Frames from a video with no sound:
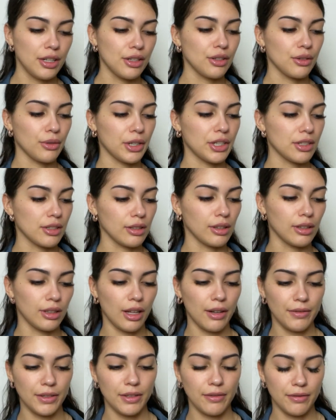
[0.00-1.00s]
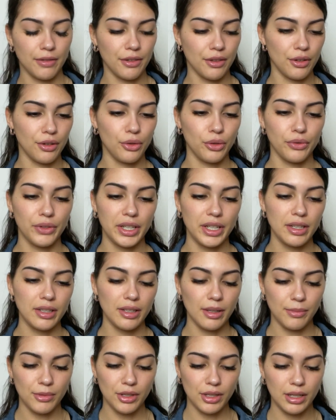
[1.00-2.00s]
So I just love it for the crease.
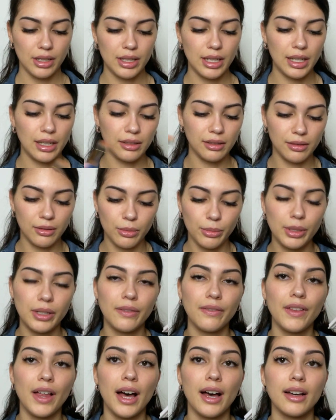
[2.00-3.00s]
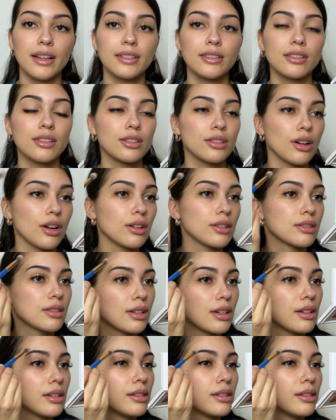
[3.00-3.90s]
I'm just gonna take a little bit of that and start